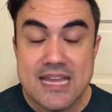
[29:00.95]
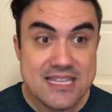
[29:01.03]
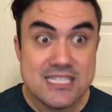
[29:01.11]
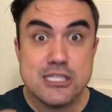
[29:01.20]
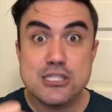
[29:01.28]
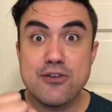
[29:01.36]

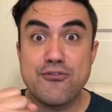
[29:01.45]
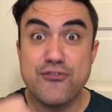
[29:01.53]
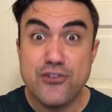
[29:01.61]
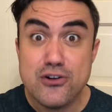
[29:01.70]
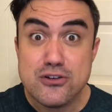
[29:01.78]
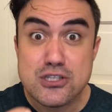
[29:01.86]
This is the
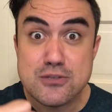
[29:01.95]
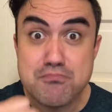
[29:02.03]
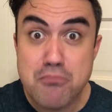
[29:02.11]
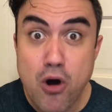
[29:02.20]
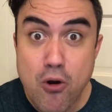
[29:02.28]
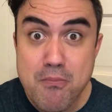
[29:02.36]
first
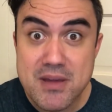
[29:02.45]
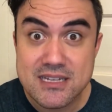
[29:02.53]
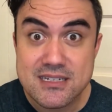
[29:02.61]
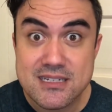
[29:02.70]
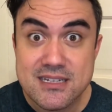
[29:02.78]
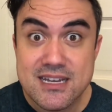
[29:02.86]

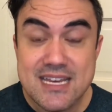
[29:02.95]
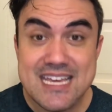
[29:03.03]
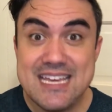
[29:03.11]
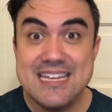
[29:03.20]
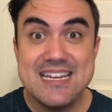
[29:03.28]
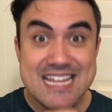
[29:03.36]
moment
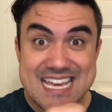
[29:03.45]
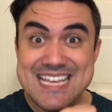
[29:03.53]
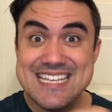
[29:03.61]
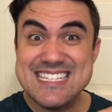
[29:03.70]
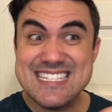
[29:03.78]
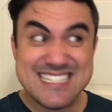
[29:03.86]
in
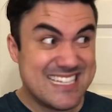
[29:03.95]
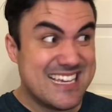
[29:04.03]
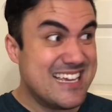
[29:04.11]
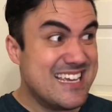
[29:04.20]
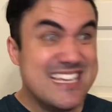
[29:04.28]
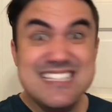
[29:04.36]
his
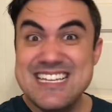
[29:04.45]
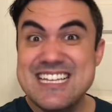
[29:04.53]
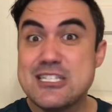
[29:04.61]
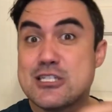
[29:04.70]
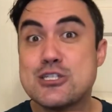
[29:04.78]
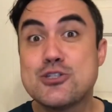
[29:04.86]

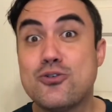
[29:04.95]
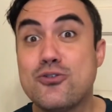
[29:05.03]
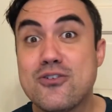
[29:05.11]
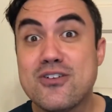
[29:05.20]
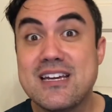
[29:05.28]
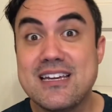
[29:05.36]

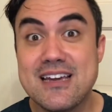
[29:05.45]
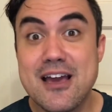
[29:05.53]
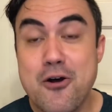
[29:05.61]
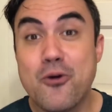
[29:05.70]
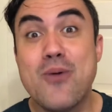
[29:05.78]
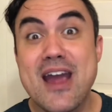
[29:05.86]
story
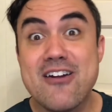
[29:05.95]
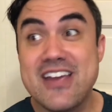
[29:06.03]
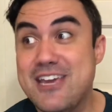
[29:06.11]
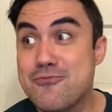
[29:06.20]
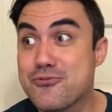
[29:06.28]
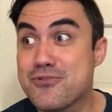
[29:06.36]
where
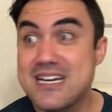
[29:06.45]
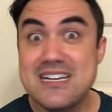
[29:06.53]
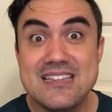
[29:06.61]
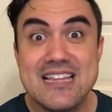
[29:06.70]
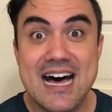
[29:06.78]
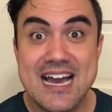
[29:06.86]
he
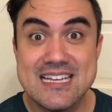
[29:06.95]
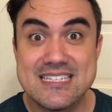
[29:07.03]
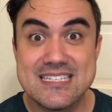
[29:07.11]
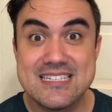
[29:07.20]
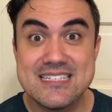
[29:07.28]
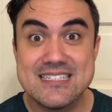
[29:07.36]

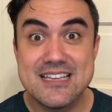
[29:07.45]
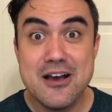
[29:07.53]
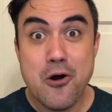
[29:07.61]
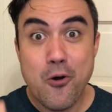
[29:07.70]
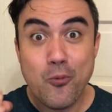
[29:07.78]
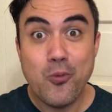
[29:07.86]
realizes
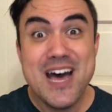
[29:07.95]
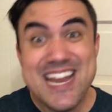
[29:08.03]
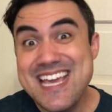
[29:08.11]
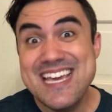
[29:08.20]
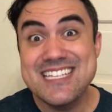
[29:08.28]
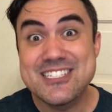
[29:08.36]
what
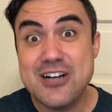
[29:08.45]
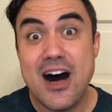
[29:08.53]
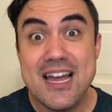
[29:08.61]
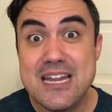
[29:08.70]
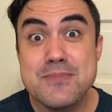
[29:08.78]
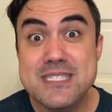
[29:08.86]
he's
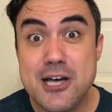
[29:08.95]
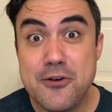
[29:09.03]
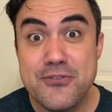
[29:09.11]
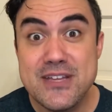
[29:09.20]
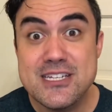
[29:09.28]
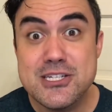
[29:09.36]
gotten
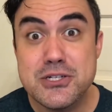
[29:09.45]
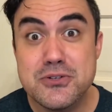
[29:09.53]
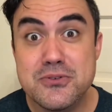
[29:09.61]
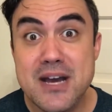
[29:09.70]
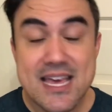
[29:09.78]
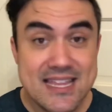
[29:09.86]
himself
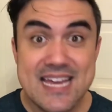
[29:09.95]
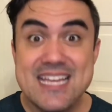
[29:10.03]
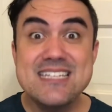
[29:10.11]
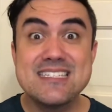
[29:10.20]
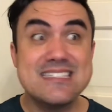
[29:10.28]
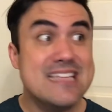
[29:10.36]
into, that
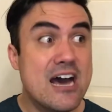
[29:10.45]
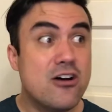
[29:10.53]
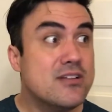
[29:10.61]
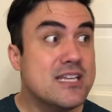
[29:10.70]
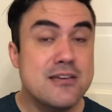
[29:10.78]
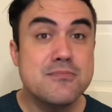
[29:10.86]
he's
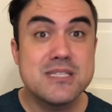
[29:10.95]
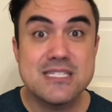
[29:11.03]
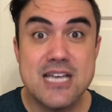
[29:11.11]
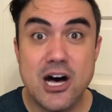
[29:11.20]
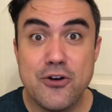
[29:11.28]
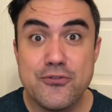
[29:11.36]
nailed
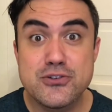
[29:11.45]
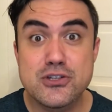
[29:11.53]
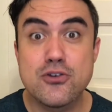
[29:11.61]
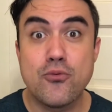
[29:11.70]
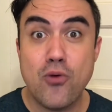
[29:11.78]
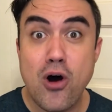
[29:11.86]
himself to
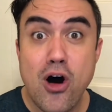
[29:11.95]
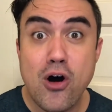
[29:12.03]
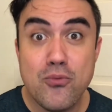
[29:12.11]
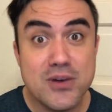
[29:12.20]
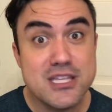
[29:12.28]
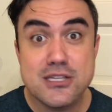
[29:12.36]
the
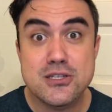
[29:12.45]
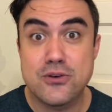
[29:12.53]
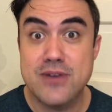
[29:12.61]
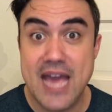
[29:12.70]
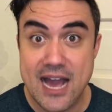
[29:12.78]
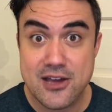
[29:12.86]
wall with his
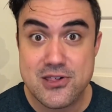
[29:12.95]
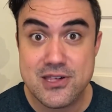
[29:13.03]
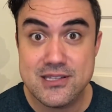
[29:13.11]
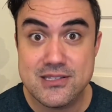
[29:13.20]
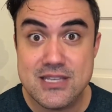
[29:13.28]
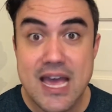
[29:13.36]
own
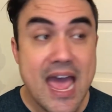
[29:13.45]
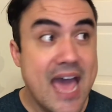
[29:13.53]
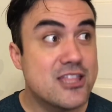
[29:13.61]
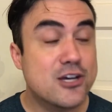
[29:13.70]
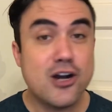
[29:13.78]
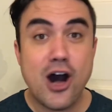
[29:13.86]
actions,
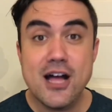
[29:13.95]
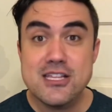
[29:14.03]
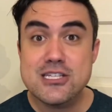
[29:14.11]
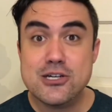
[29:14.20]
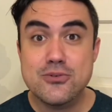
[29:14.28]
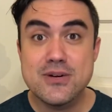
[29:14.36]
and the
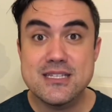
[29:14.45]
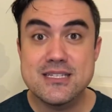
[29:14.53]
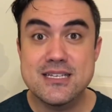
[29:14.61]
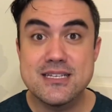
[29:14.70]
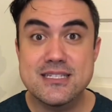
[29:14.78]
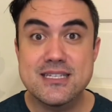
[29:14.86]

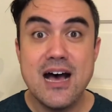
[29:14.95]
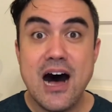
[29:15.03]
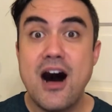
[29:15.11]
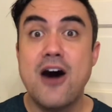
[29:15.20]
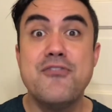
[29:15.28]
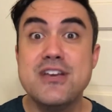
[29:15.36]
consequences
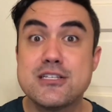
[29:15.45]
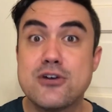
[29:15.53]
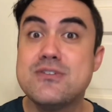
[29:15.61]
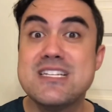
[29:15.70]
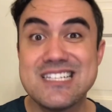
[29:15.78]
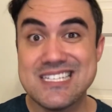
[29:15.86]
of his
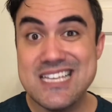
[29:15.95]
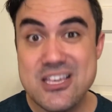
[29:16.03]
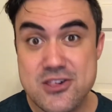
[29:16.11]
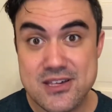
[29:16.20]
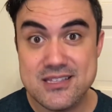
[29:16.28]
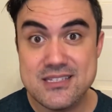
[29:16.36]
own
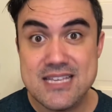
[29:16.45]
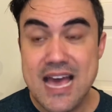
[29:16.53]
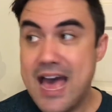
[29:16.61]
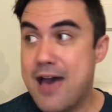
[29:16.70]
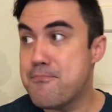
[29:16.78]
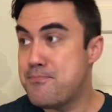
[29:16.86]
decisions
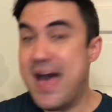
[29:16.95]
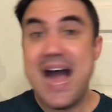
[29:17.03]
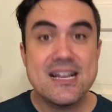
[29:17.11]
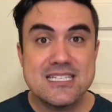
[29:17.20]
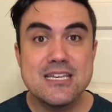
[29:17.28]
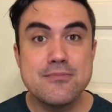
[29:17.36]
have
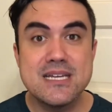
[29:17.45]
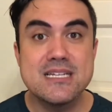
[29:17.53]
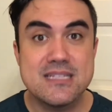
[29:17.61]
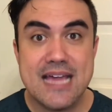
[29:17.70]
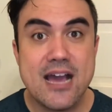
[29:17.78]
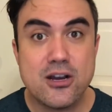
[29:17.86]
backed him
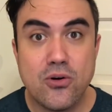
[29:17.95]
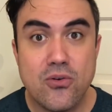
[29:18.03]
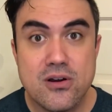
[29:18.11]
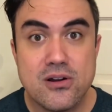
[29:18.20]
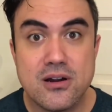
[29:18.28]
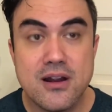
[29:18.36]
into that
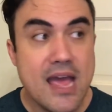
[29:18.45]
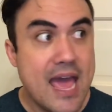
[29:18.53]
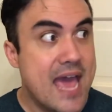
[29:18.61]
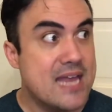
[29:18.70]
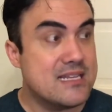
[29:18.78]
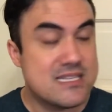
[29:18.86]
corner.
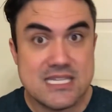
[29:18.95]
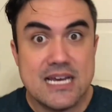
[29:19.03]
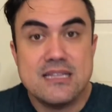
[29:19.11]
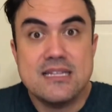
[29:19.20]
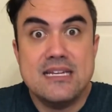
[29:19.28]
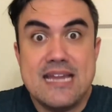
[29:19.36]
And
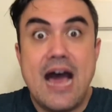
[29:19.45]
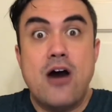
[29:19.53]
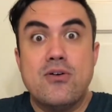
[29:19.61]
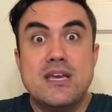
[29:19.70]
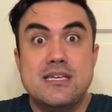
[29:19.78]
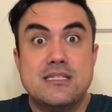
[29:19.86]
suddenly
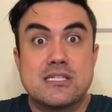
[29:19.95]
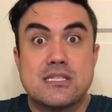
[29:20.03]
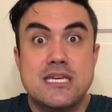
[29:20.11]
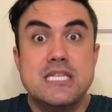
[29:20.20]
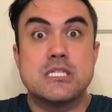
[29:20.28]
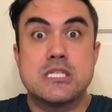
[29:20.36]
now
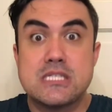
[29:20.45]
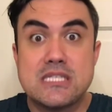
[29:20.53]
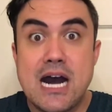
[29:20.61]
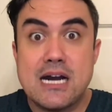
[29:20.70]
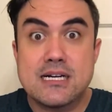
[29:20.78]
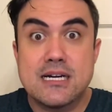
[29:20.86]
he's
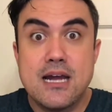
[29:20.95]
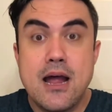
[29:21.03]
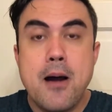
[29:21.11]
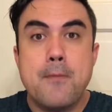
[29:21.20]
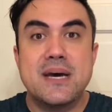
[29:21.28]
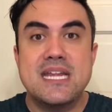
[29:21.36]
stuck,
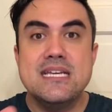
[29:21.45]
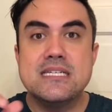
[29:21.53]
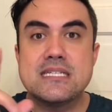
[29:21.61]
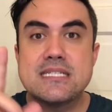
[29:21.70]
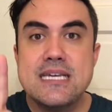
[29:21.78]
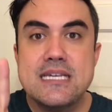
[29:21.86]
but he
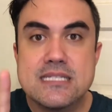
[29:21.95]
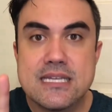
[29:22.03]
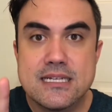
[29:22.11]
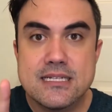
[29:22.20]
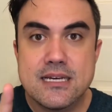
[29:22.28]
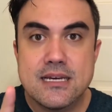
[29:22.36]
sees
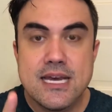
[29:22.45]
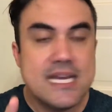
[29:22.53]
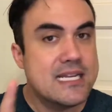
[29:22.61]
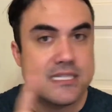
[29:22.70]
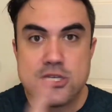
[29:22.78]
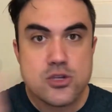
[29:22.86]
it.
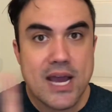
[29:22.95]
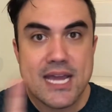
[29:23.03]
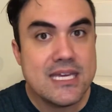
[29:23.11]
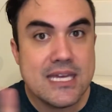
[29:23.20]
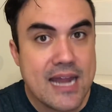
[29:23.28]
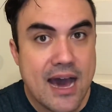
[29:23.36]
He doesn't try
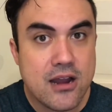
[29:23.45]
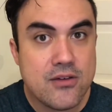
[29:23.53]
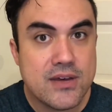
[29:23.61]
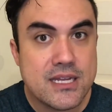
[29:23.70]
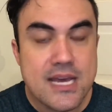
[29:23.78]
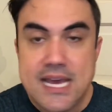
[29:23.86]
and get out
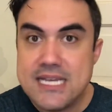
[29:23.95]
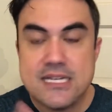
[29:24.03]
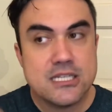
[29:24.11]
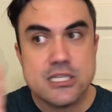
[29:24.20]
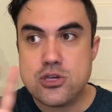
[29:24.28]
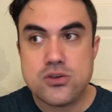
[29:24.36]
of it. He
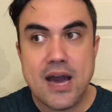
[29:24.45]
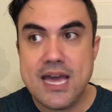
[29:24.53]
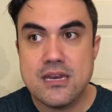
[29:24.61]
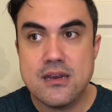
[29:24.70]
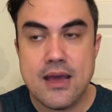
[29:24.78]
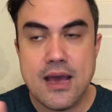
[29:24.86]
doesn't try